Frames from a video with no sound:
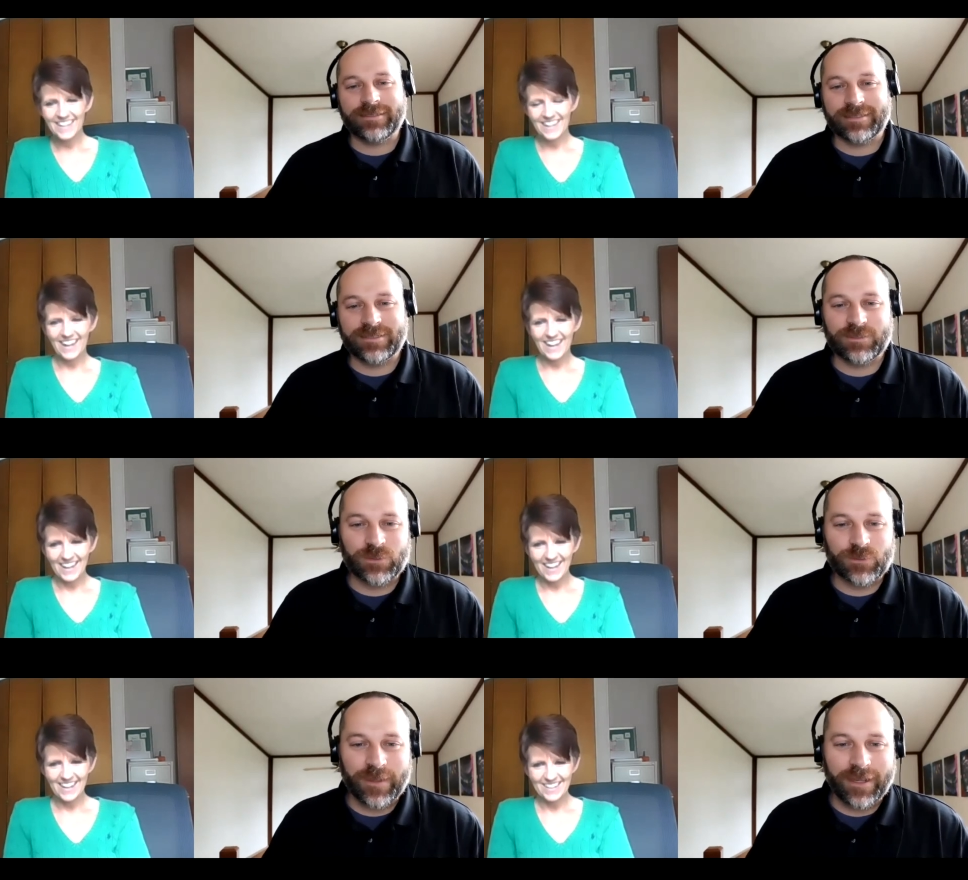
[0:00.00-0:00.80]
Speaker 1: on
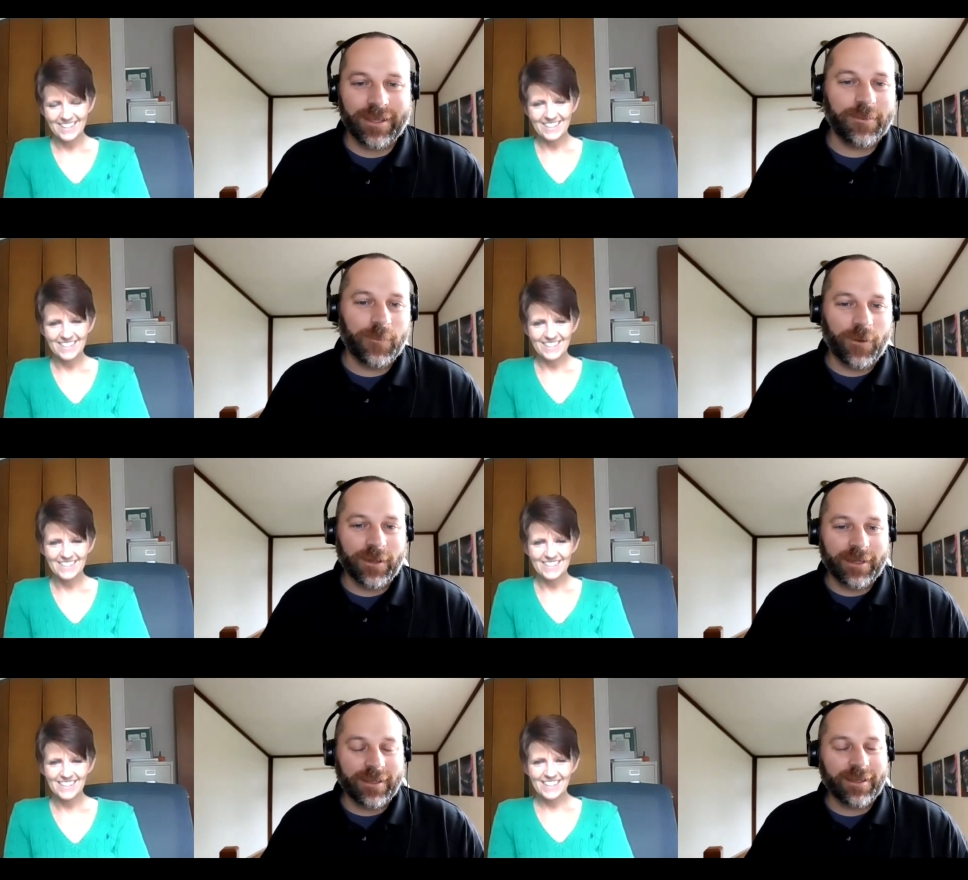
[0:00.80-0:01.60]
social media and
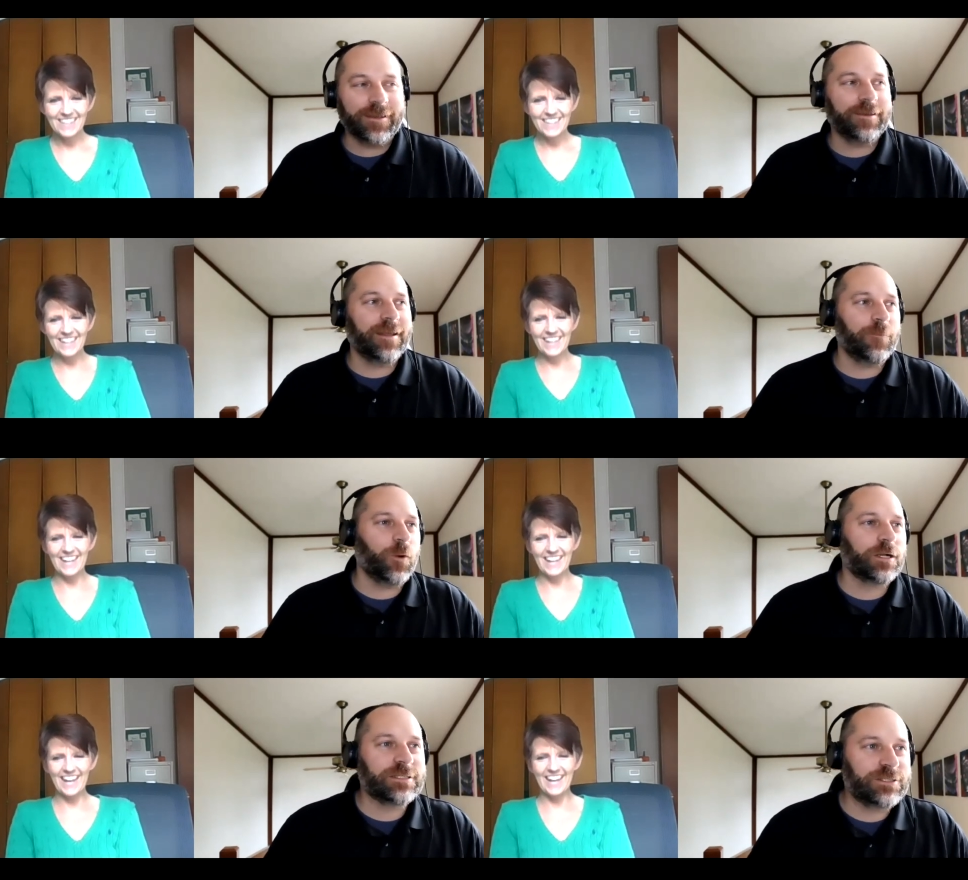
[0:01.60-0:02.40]
marketing and and
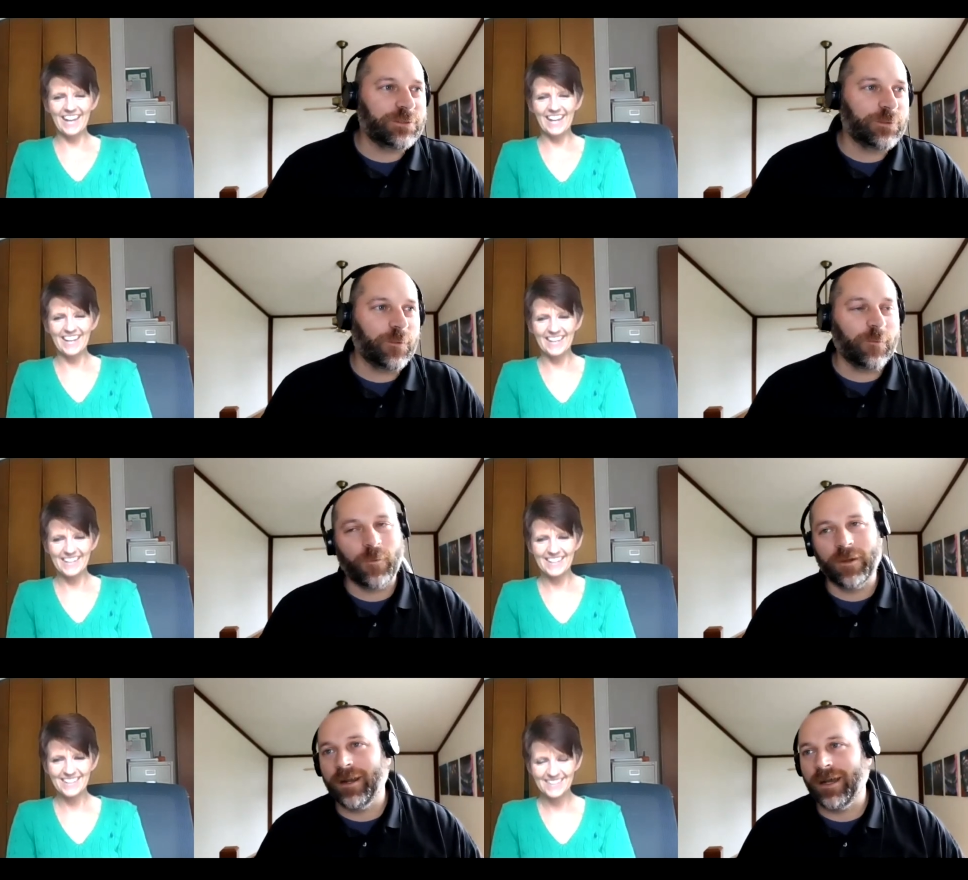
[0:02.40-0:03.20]
what to do and
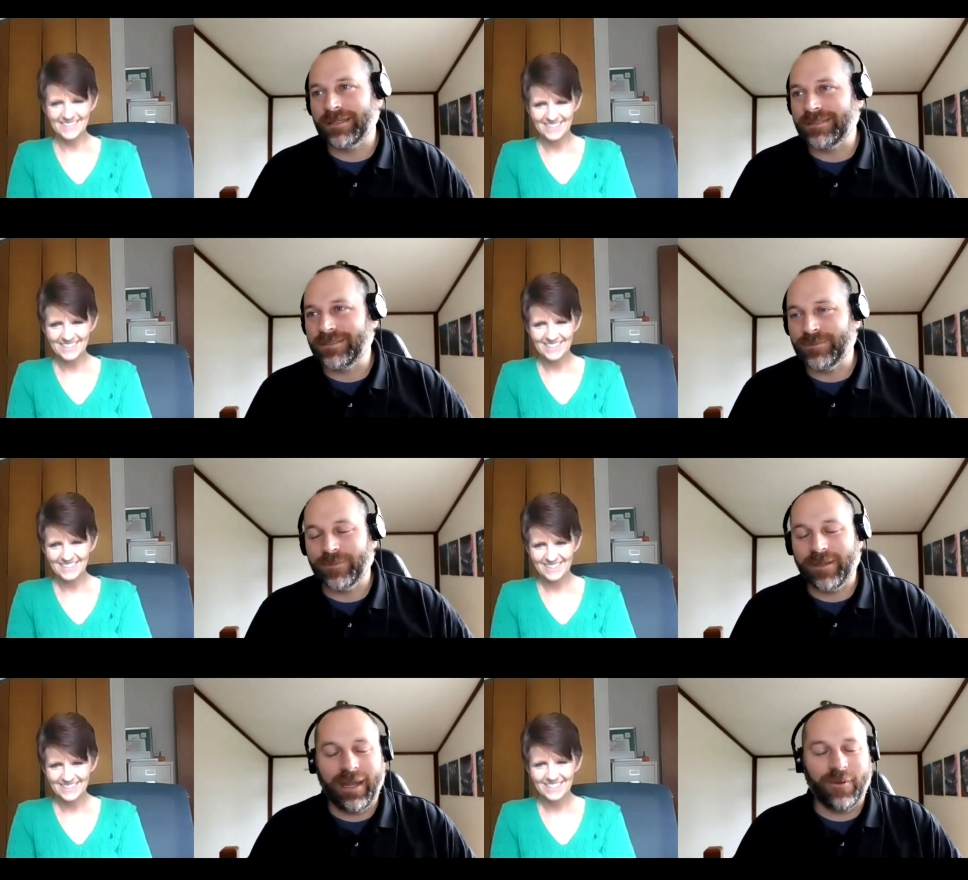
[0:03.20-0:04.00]
what not to do and
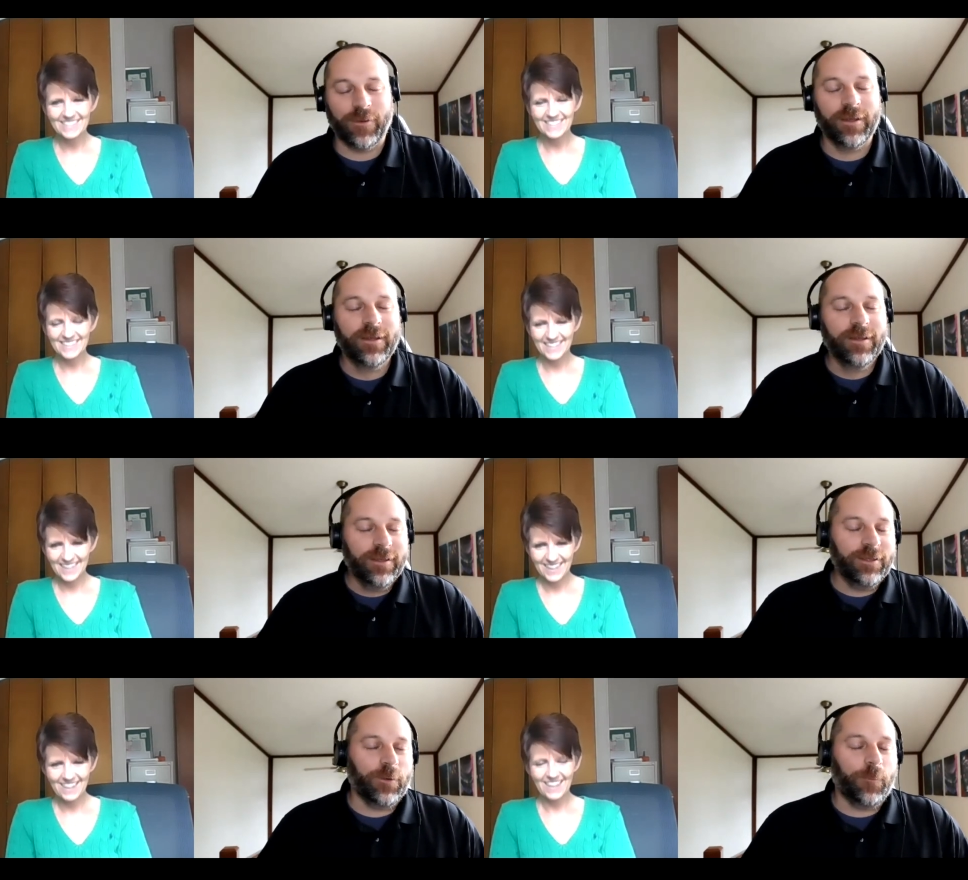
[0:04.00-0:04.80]
how to
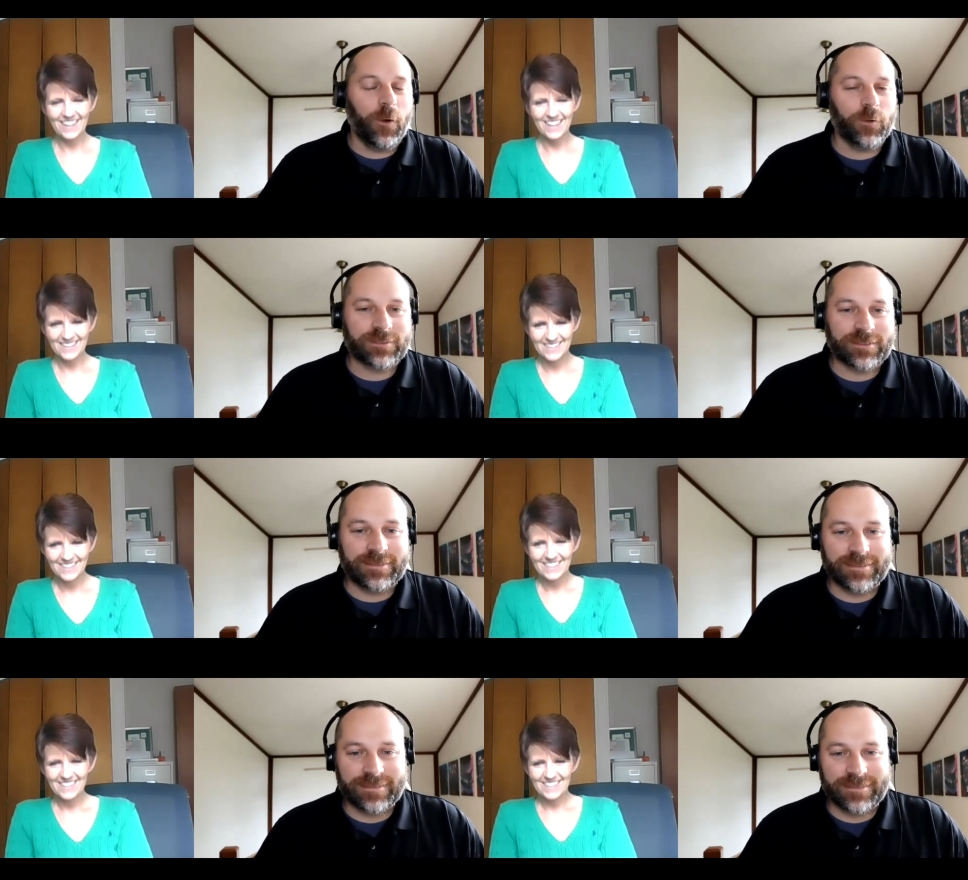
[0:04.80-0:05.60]
you know post
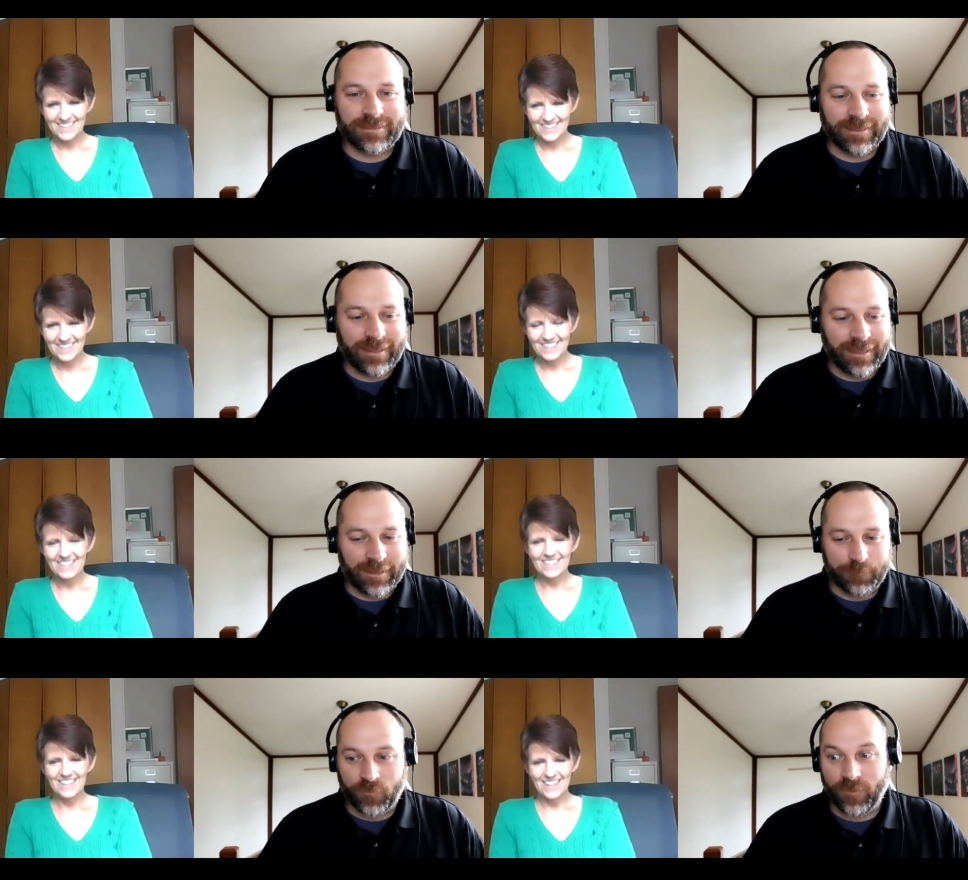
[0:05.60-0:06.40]
consistently and
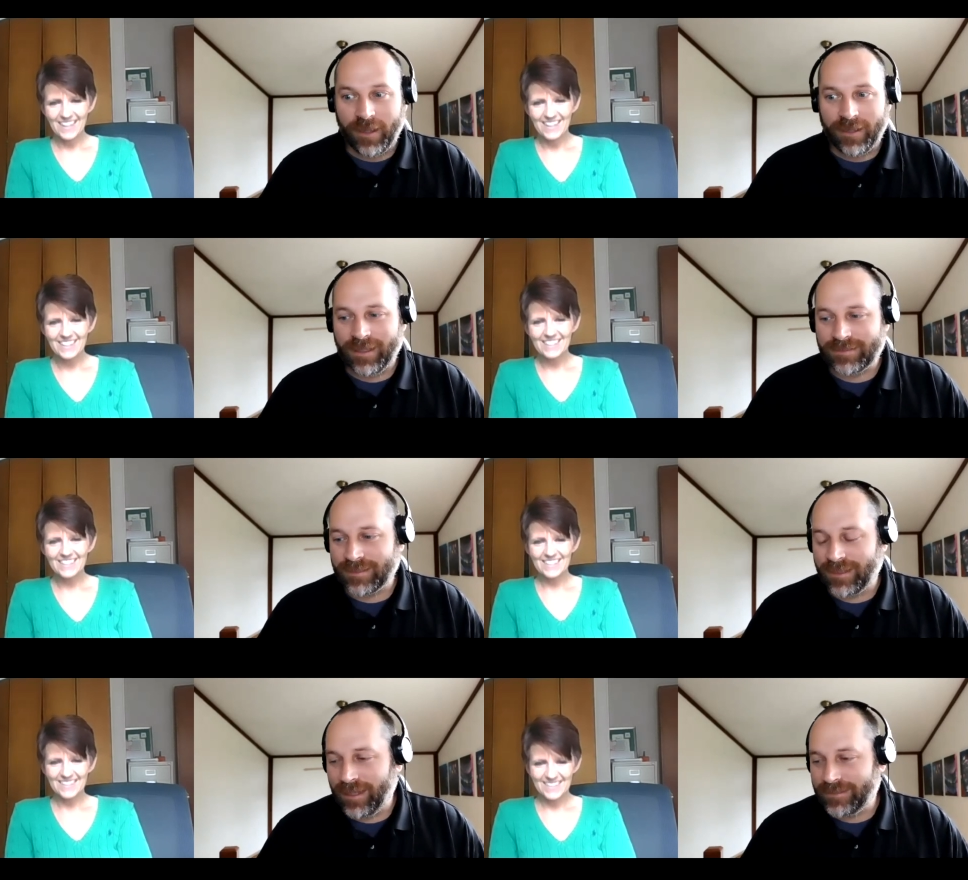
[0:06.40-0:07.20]
provide lots of
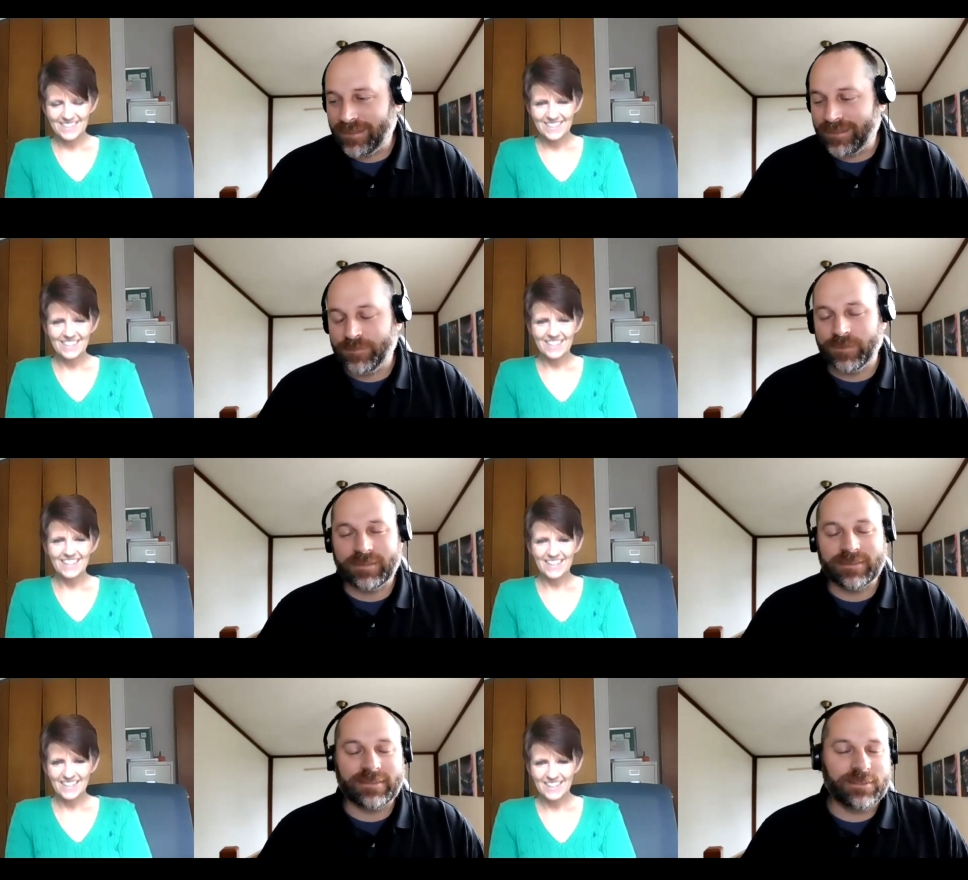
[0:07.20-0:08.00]
content but
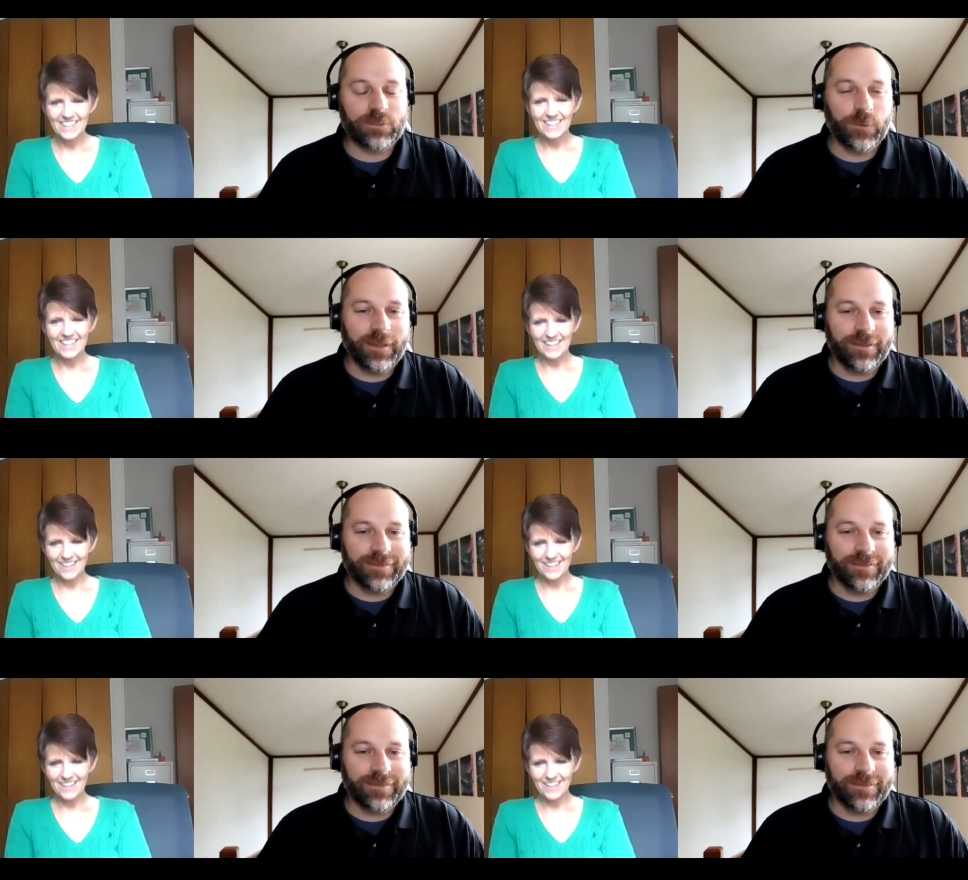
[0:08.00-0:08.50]
does he do it